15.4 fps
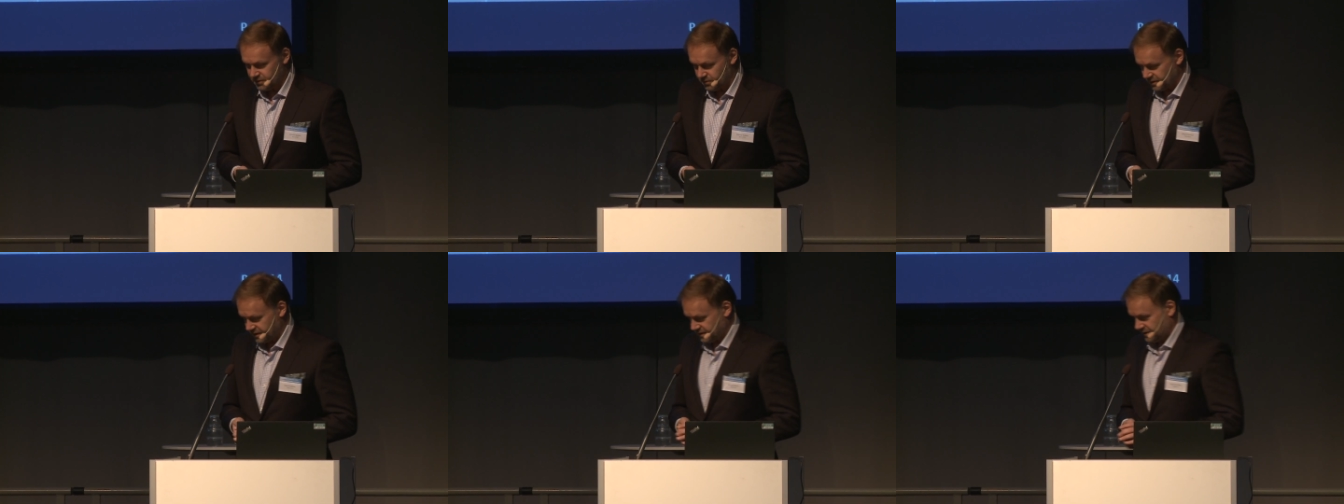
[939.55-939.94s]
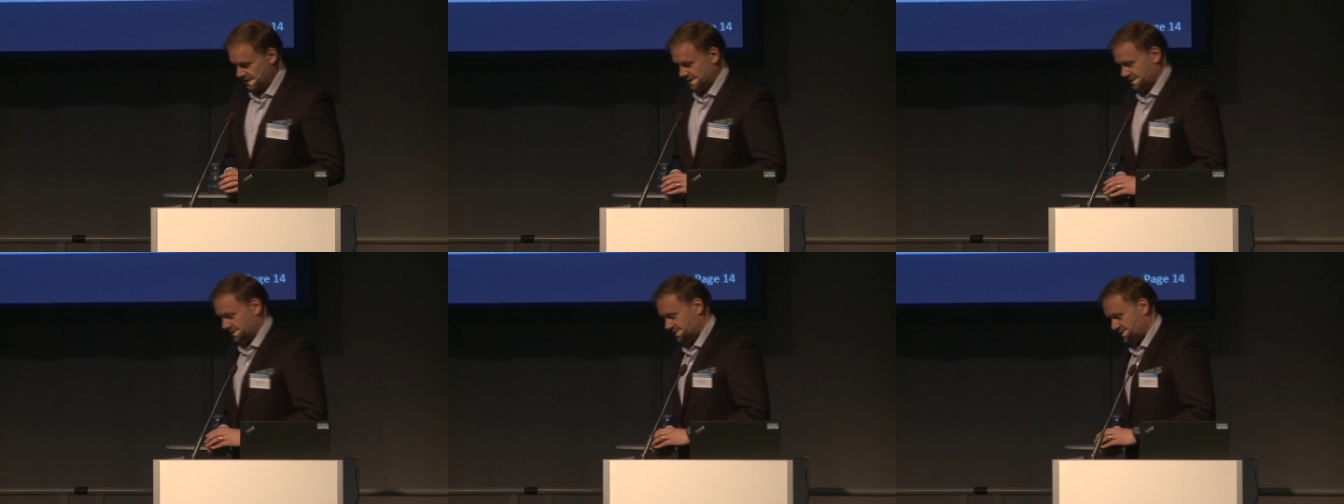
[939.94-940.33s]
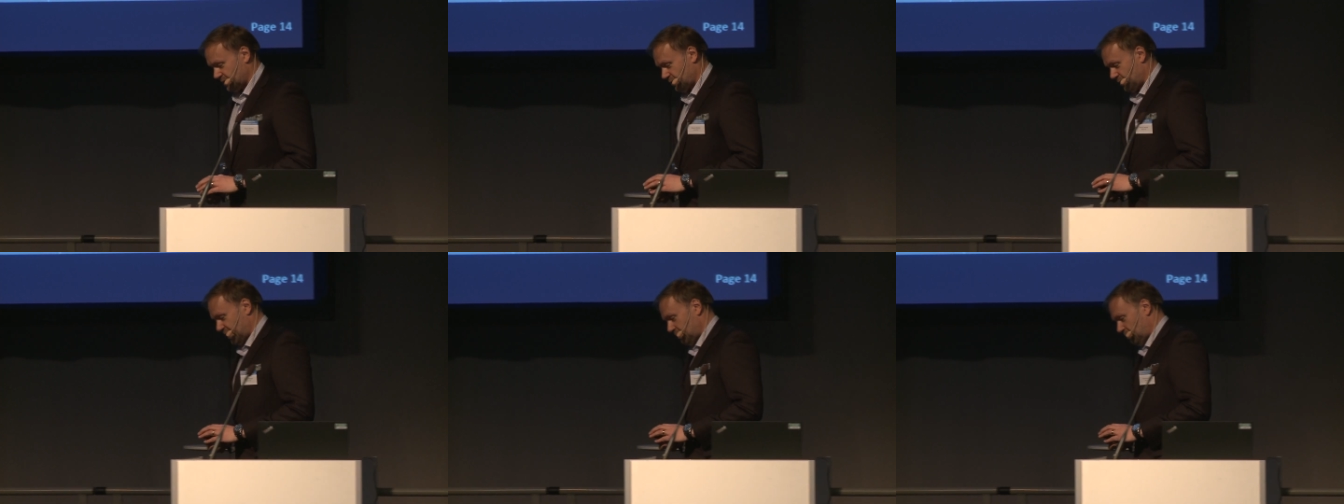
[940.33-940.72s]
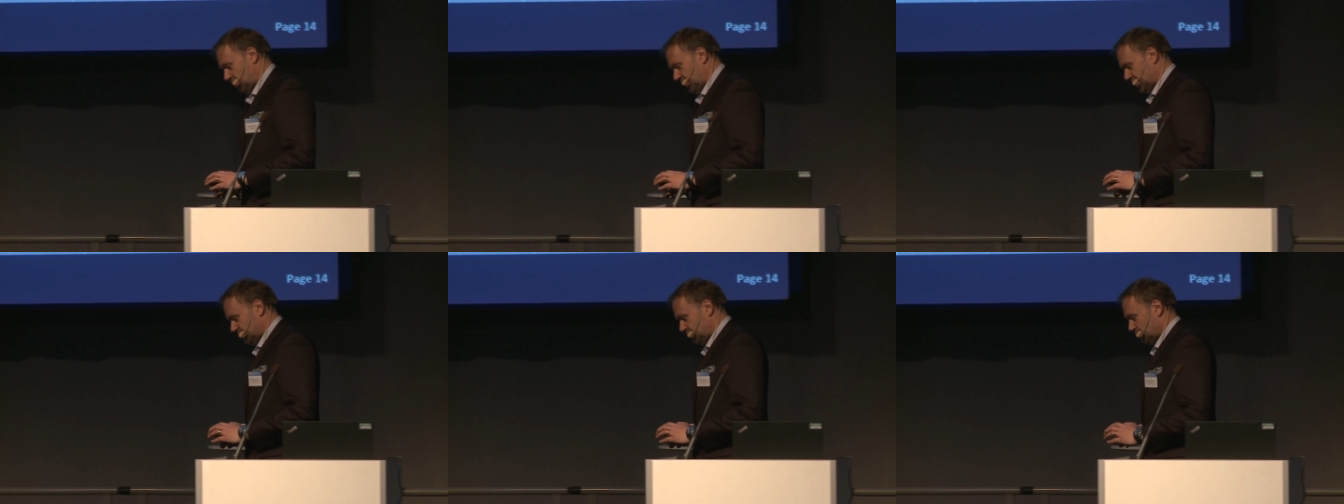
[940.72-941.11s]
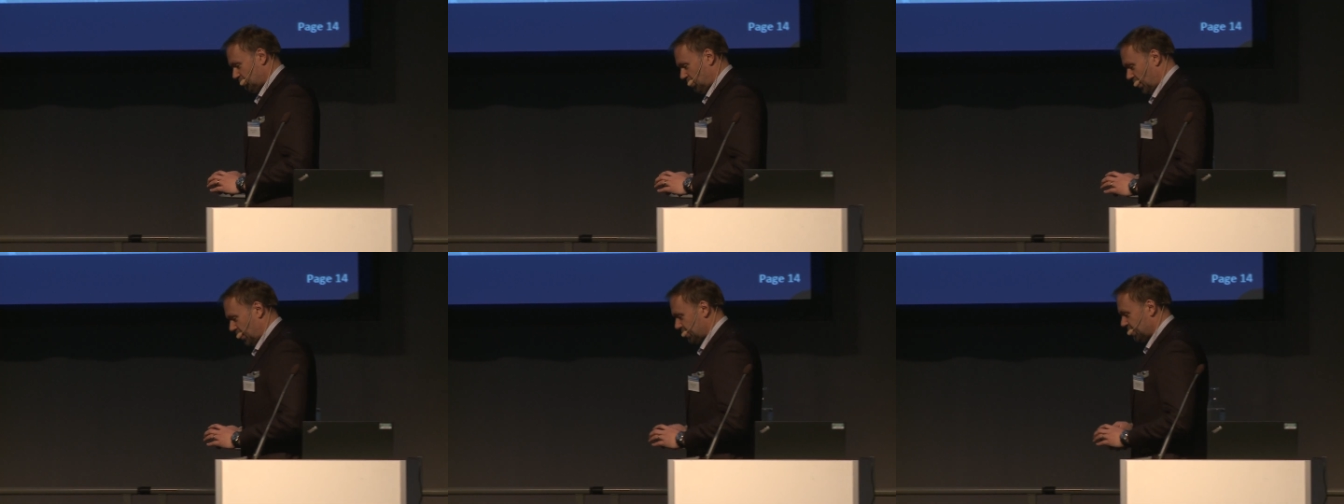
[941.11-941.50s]
so it's a, uh, it's a great place to
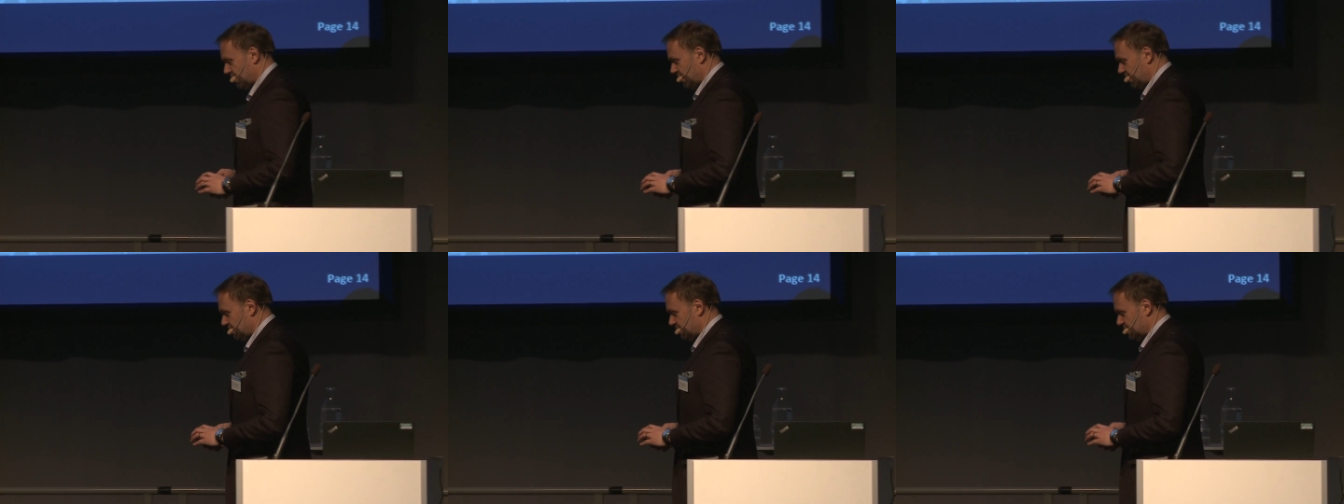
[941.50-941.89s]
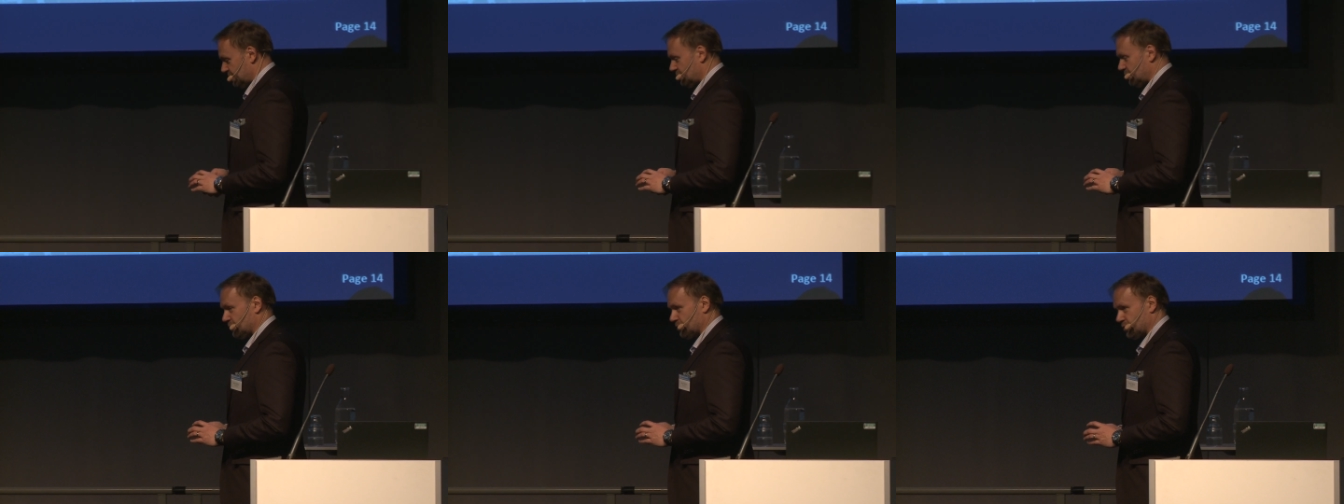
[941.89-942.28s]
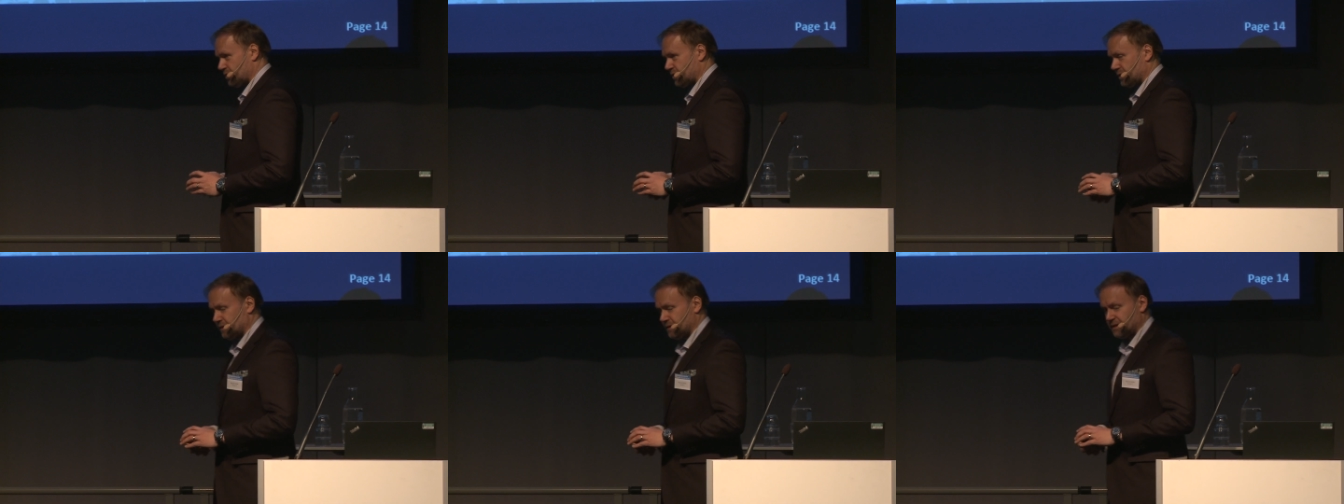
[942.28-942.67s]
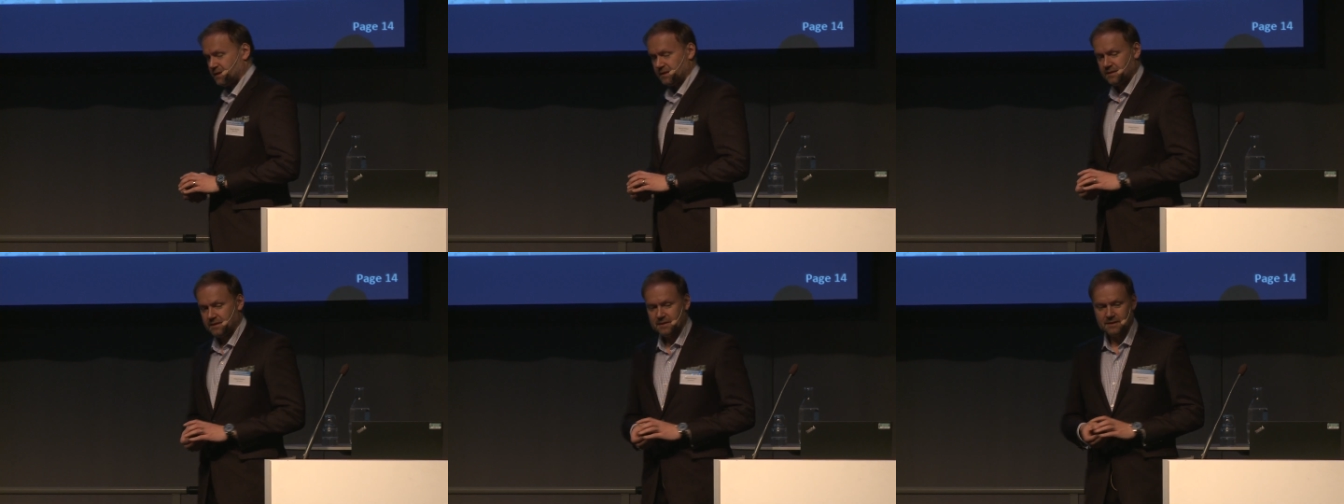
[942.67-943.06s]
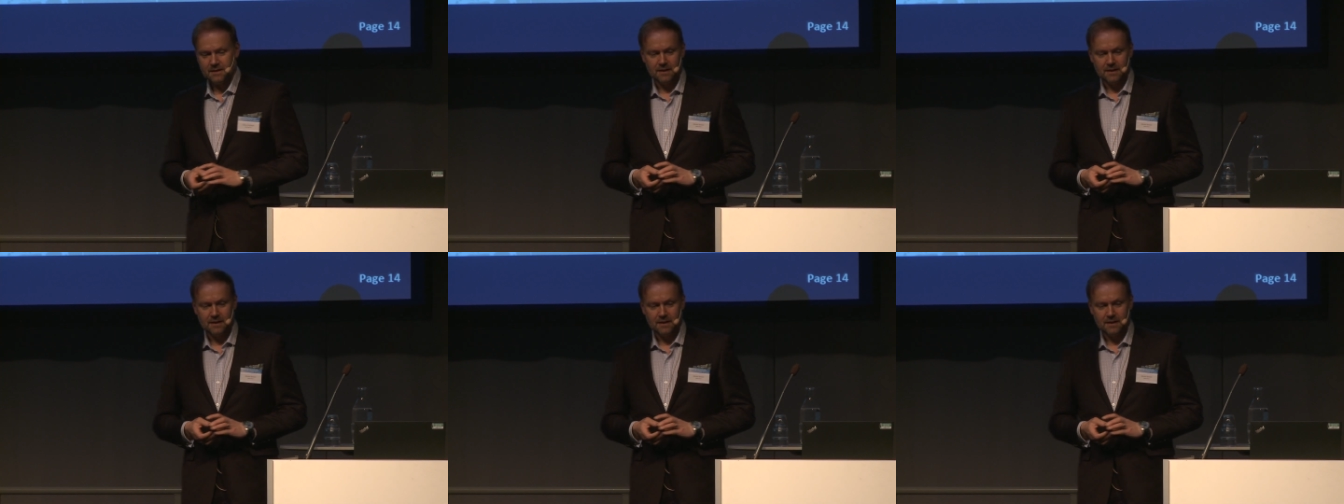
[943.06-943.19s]
pioneer these solutions.